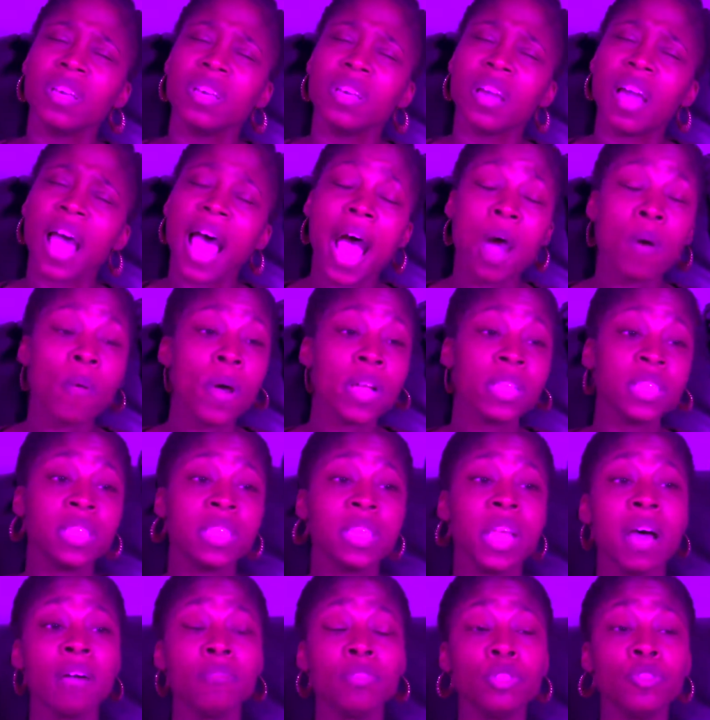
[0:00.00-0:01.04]
I once
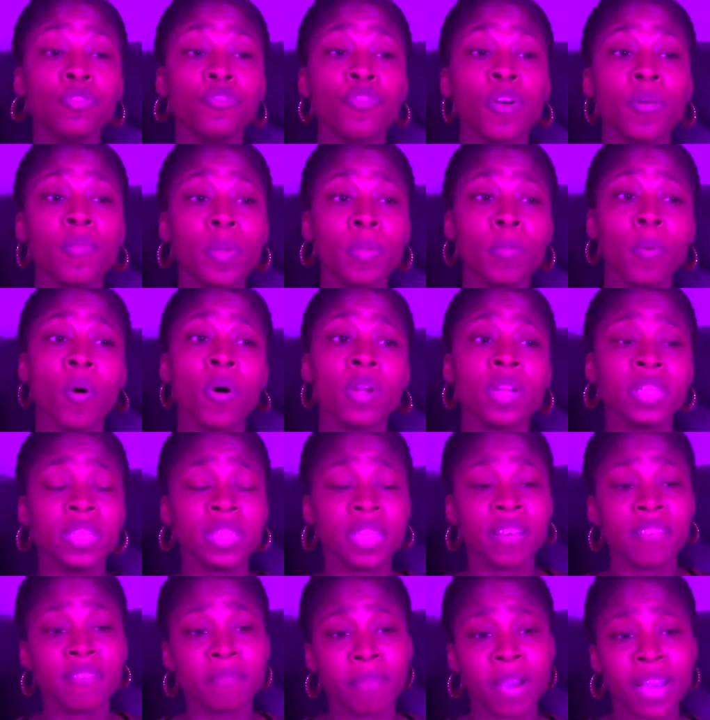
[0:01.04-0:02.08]
loved you from the borders
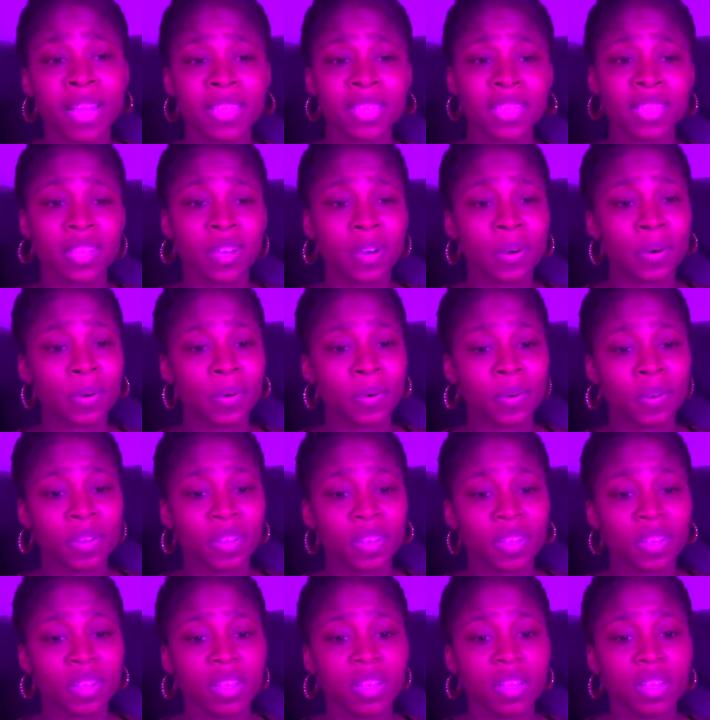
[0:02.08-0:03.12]
of my soul.
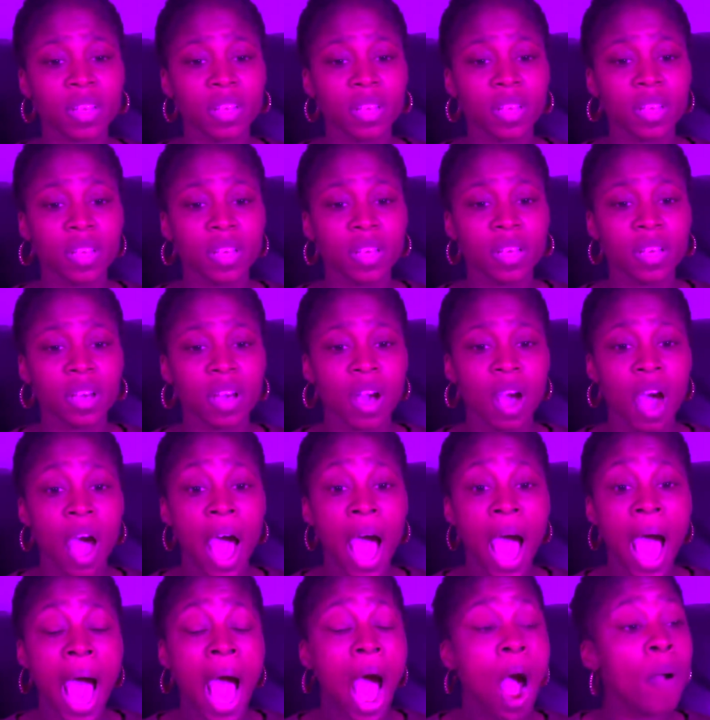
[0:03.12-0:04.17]

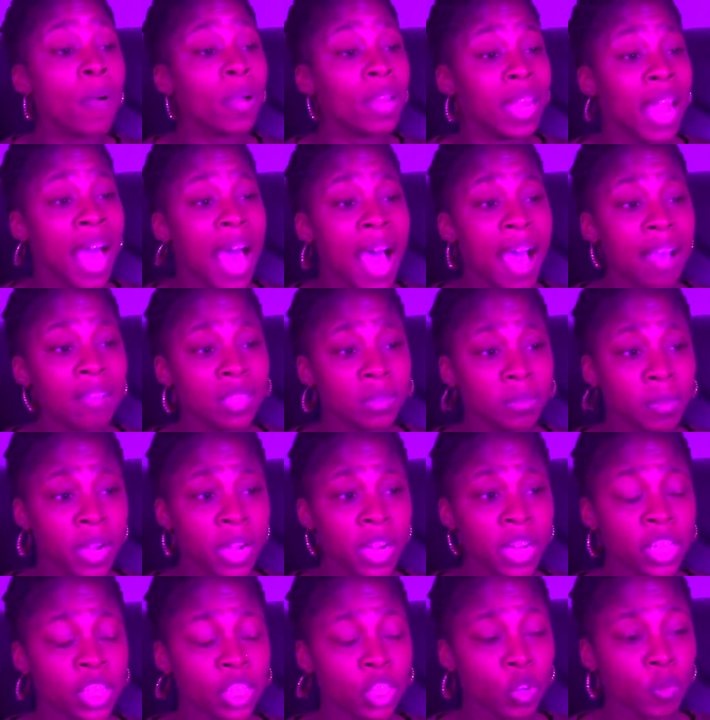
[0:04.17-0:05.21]
Our lives
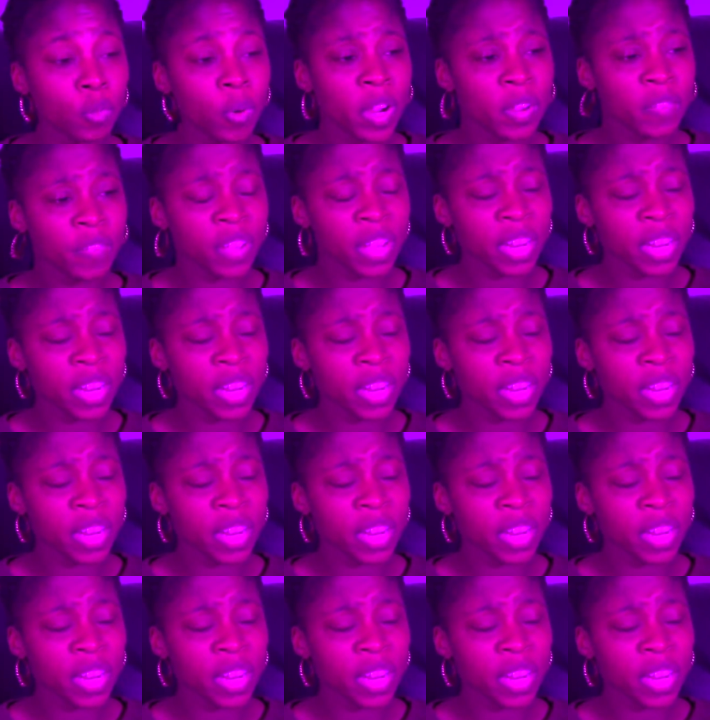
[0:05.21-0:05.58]
merged so perfect